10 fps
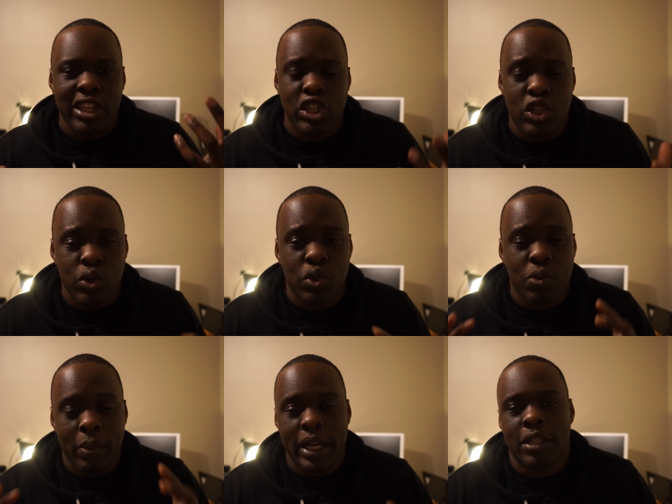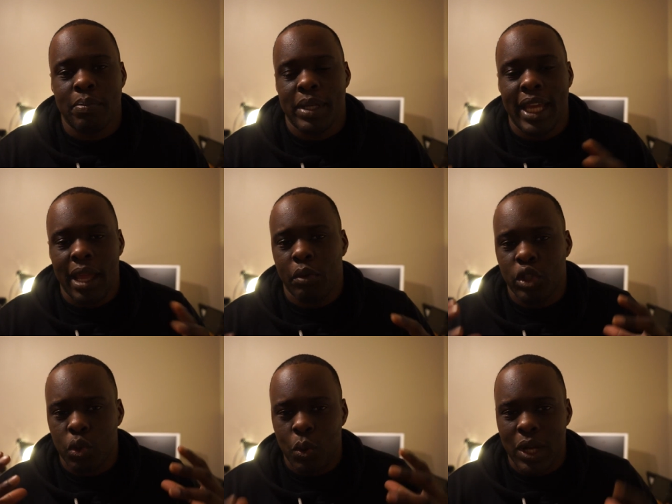these shoes must be able
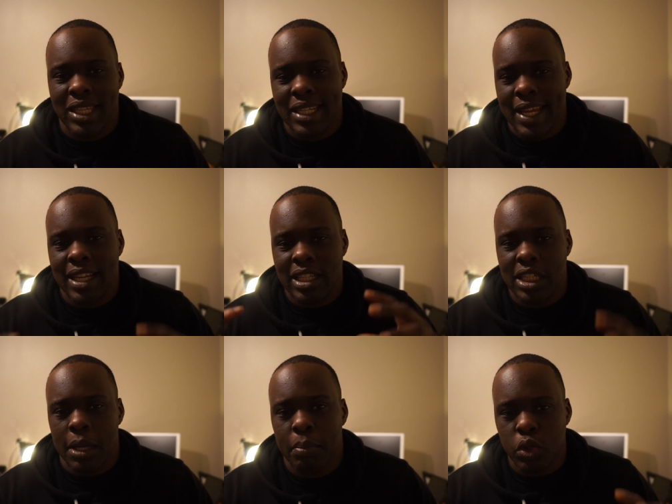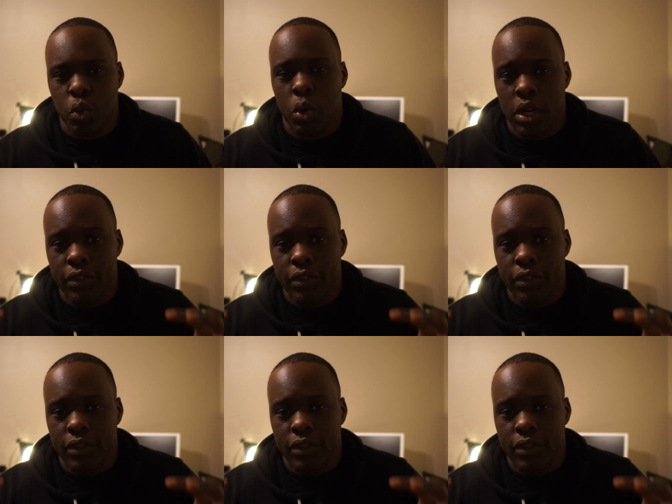to withstand some sort